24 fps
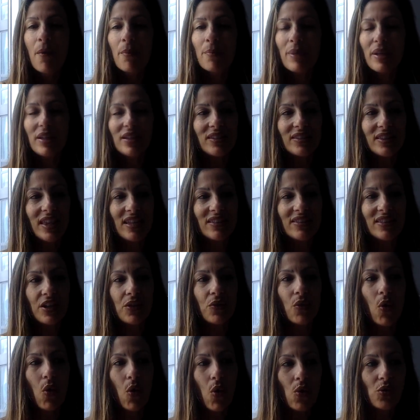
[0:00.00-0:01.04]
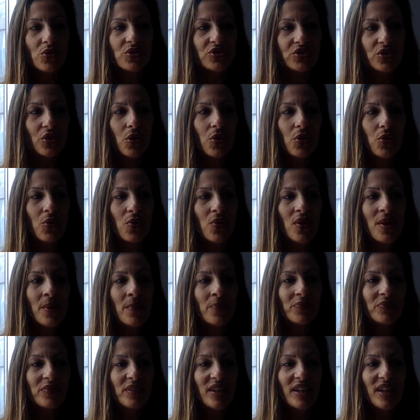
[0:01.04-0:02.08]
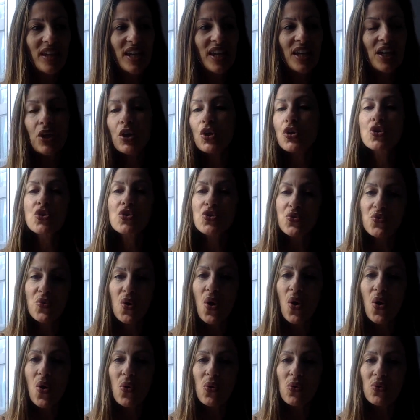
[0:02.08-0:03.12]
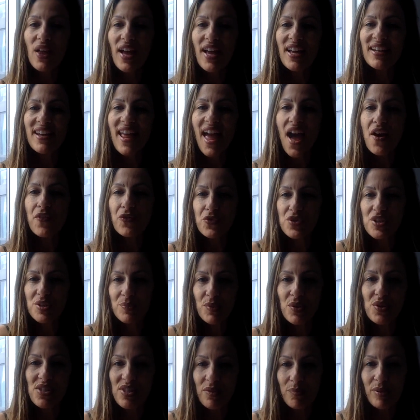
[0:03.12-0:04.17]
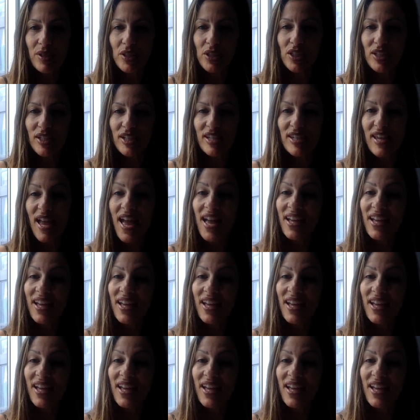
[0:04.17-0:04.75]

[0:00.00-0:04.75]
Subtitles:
but that they're also in control and have responsibility.